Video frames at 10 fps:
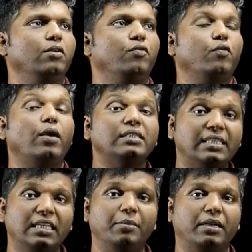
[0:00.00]
For 1
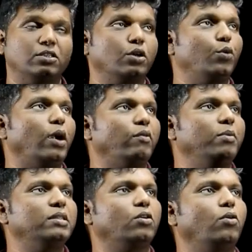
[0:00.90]
centimeter square, what will
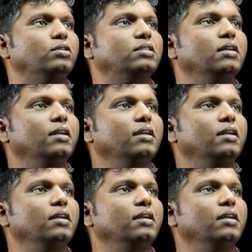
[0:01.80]
be the cost?